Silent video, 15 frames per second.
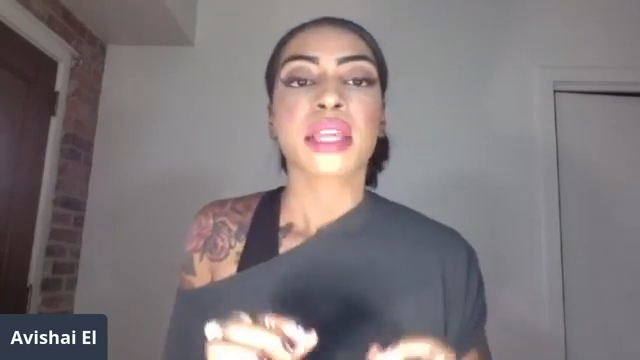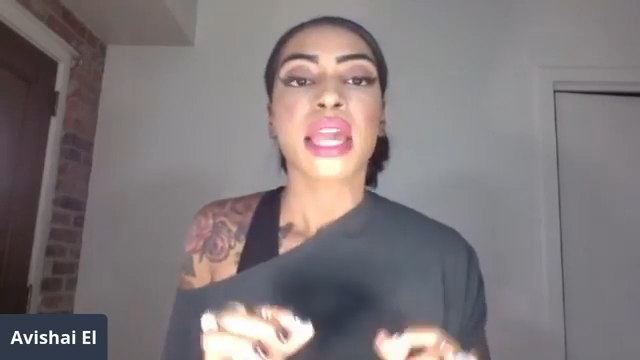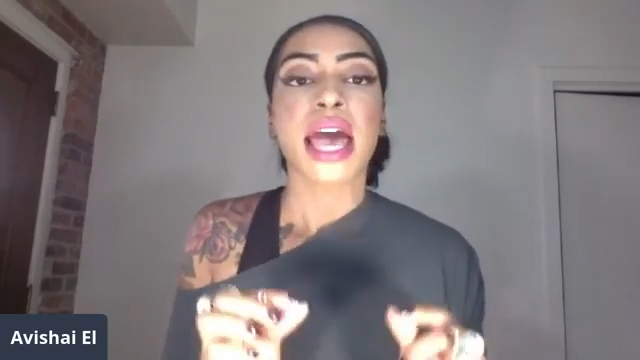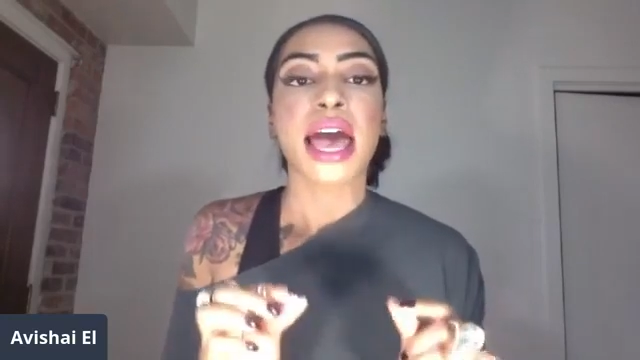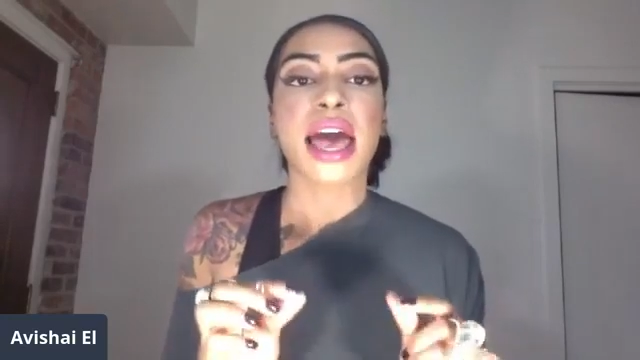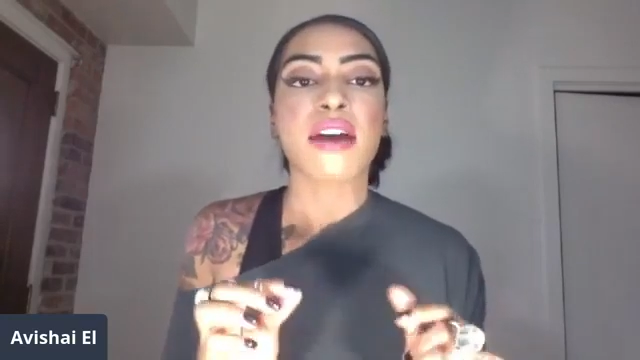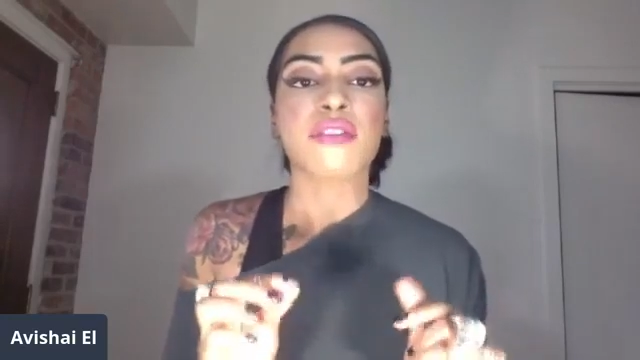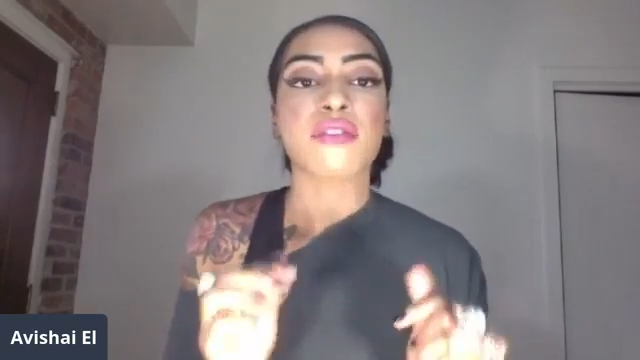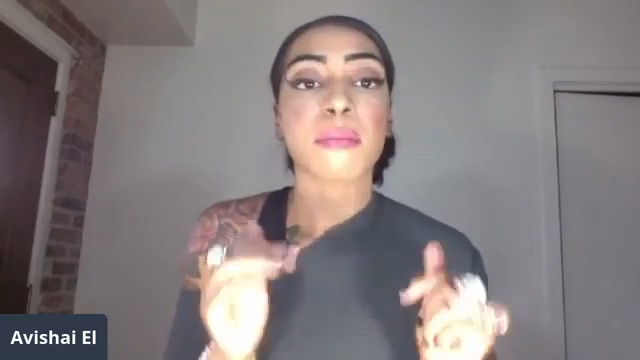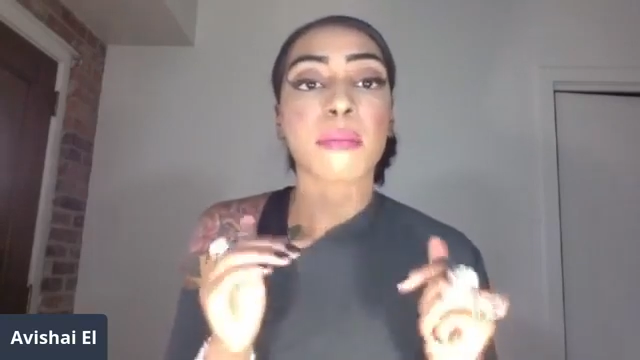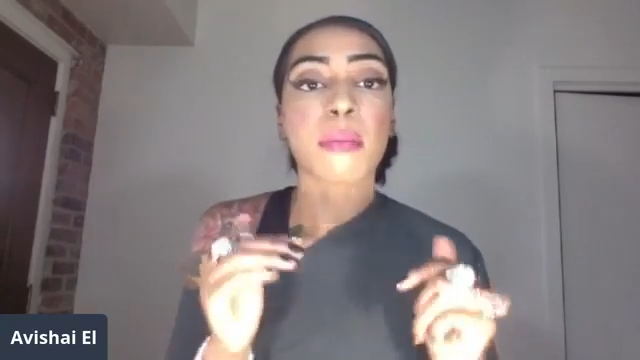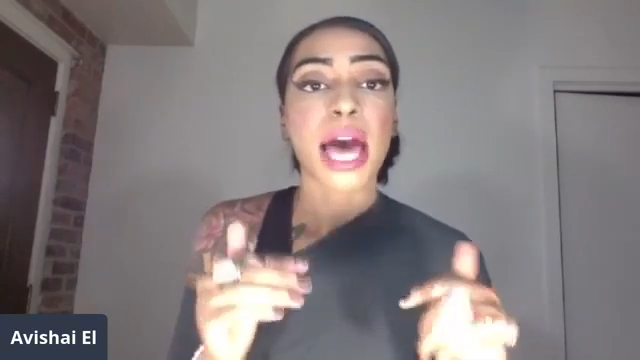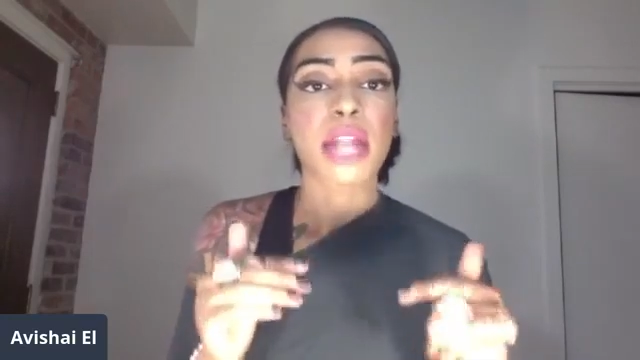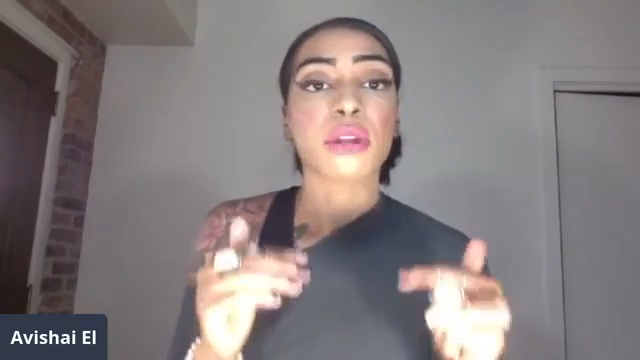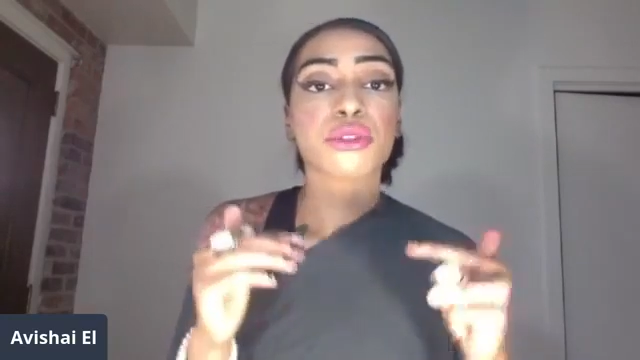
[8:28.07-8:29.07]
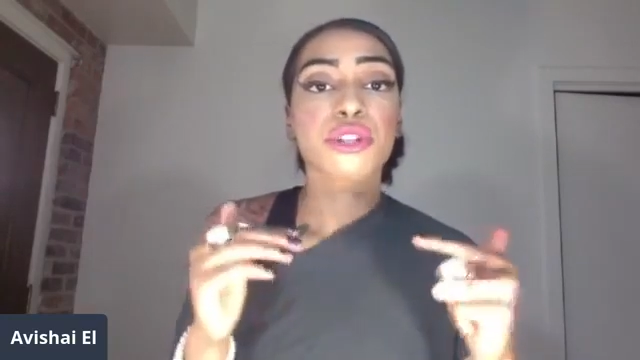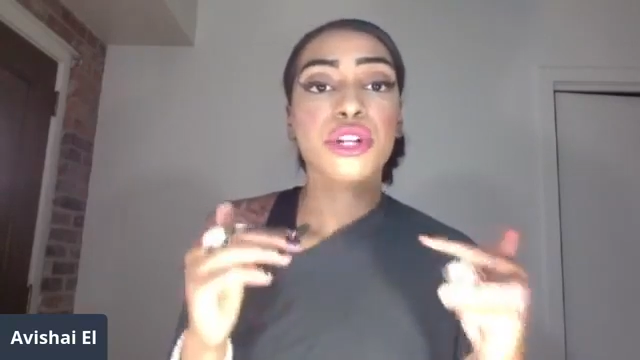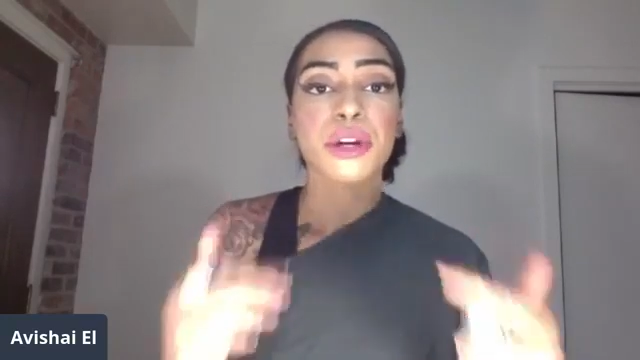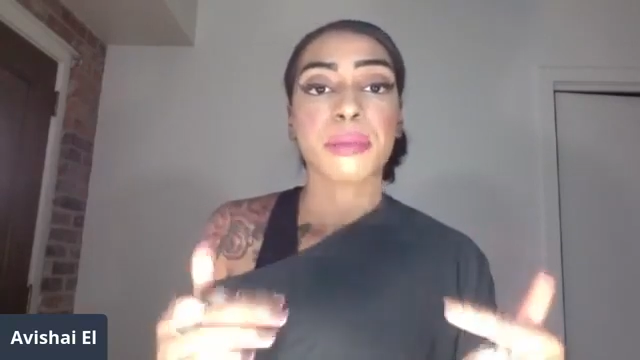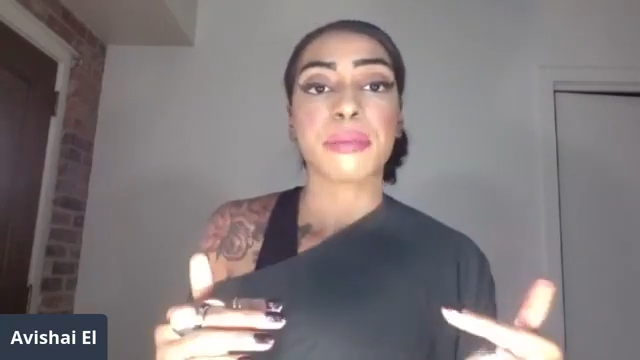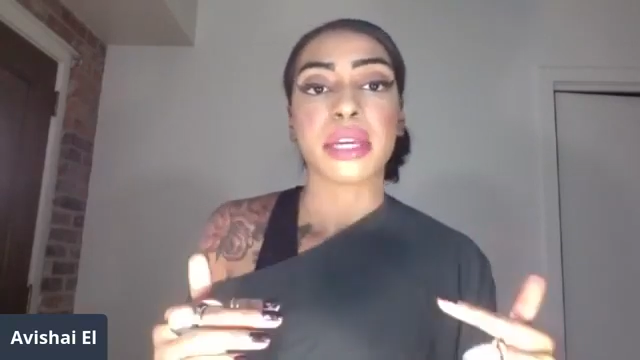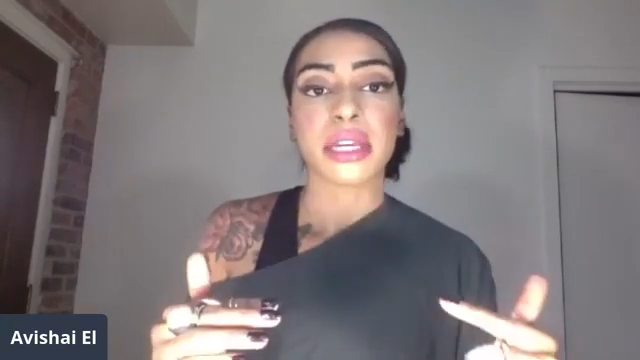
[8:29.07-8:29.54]
have
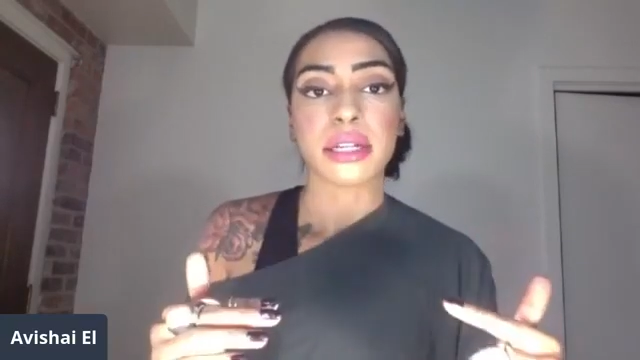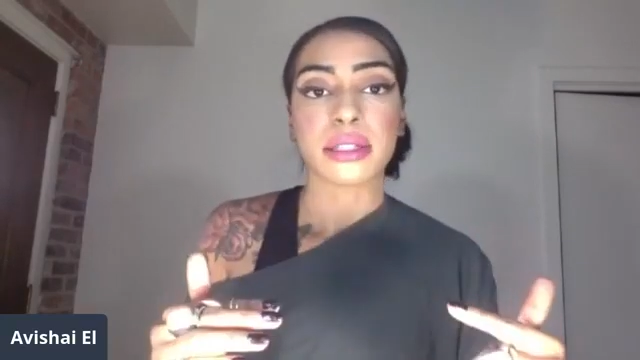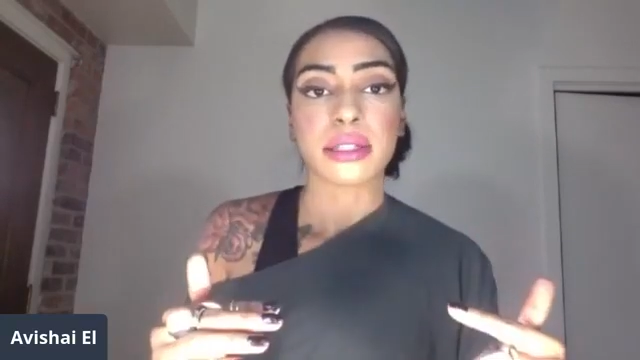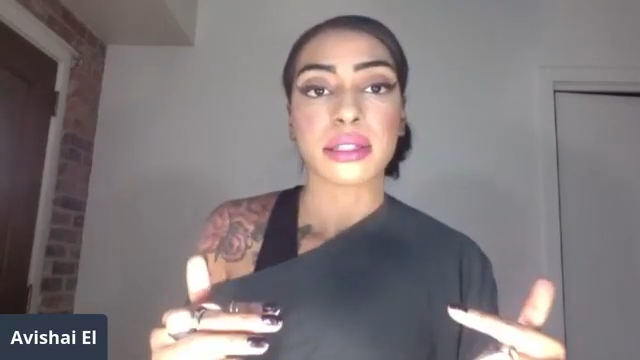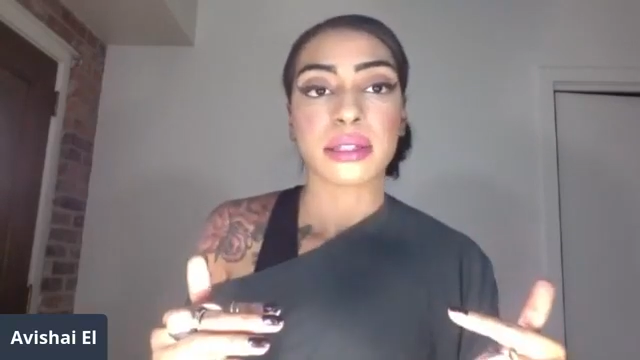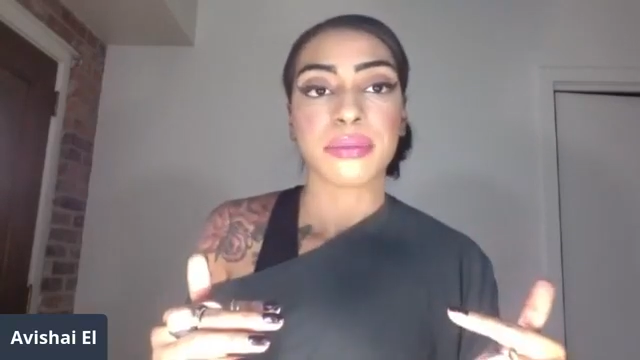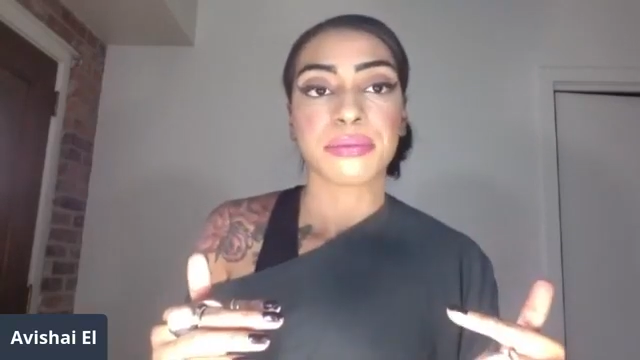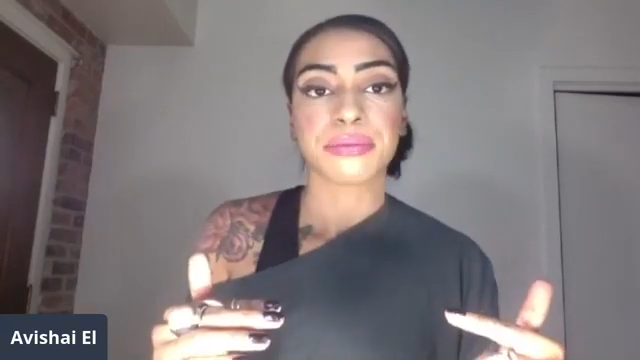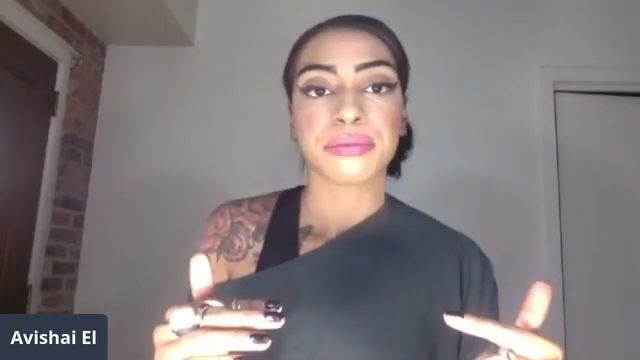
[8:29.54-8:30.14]
monoterpenes.